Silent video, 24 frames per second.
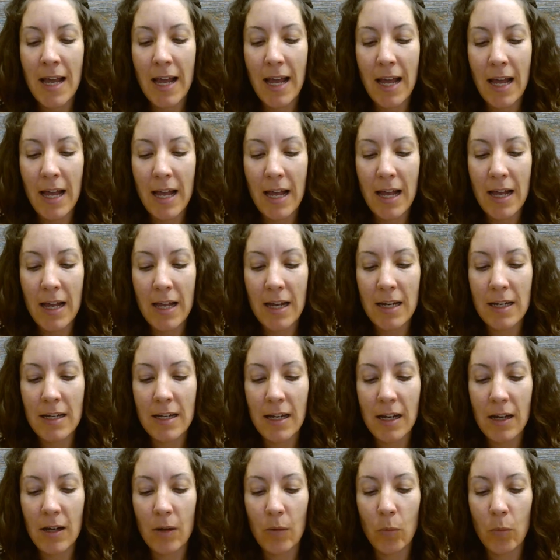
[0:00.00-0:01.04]

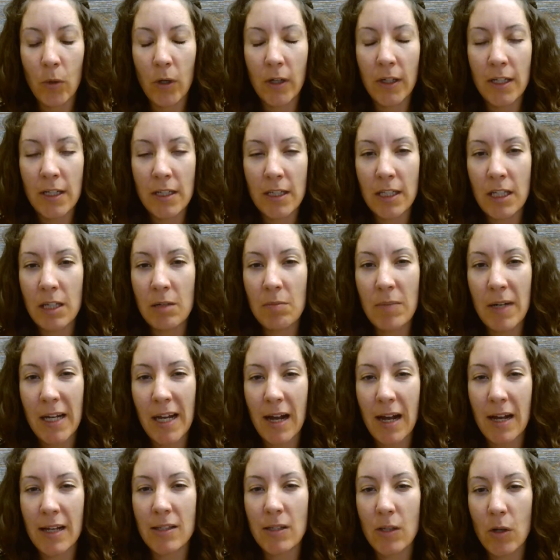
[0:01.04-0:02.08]
and working to keep my
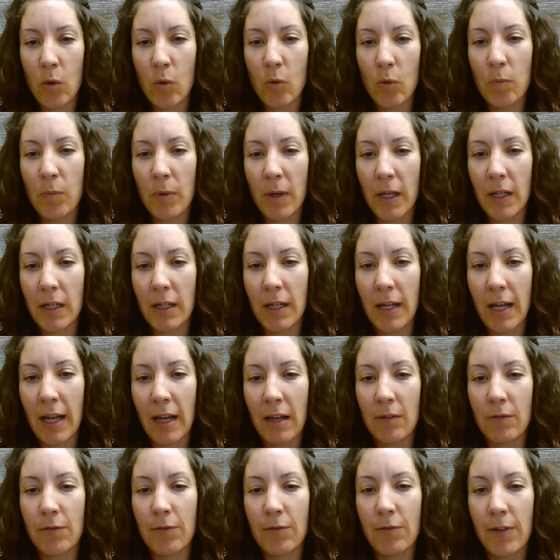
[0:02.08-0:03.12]
eyes open
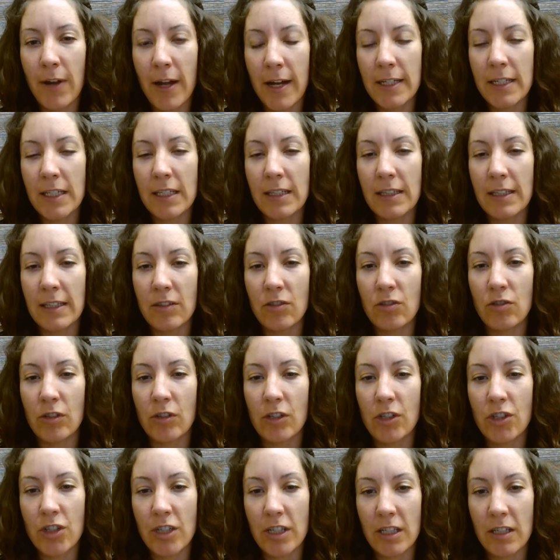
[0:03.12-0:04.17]
and finding these
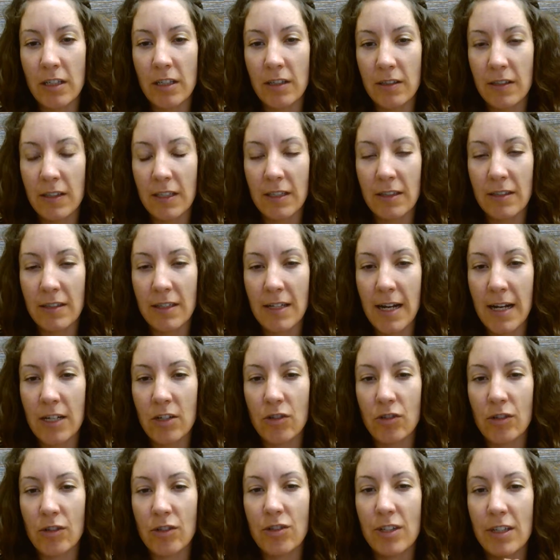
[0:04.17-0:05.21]
drishtis, these nine
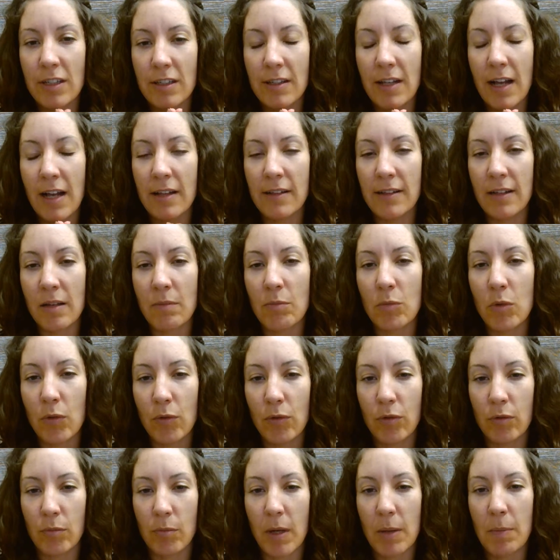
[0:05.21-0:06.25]
drishtis, as I
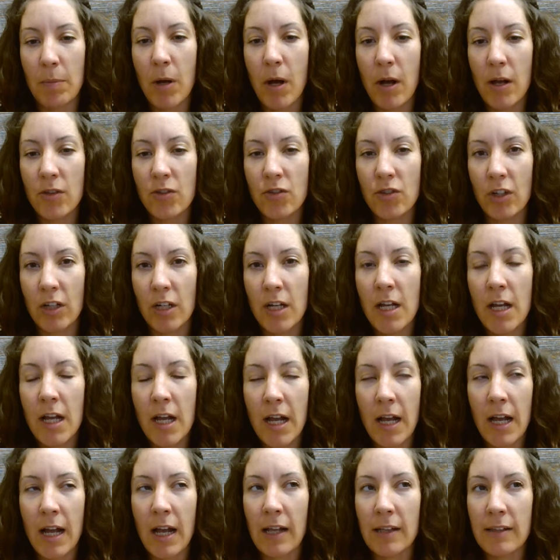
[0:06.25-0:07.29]
move through my posture
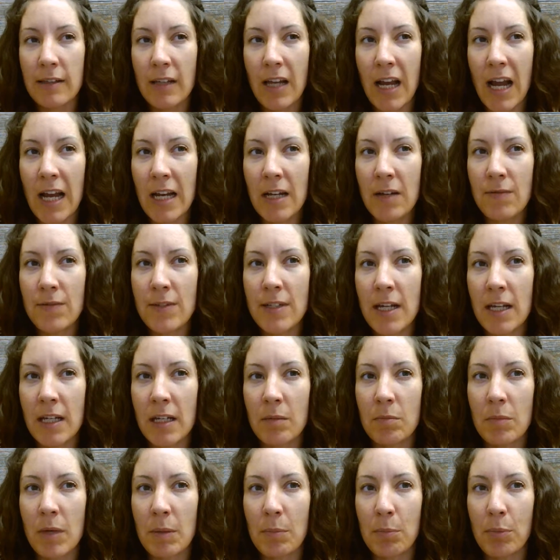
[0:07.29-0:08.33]
has kind of
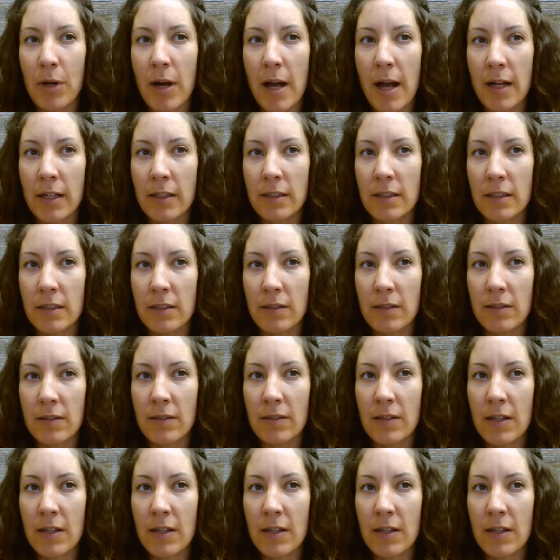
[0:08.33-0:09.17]
taken my practice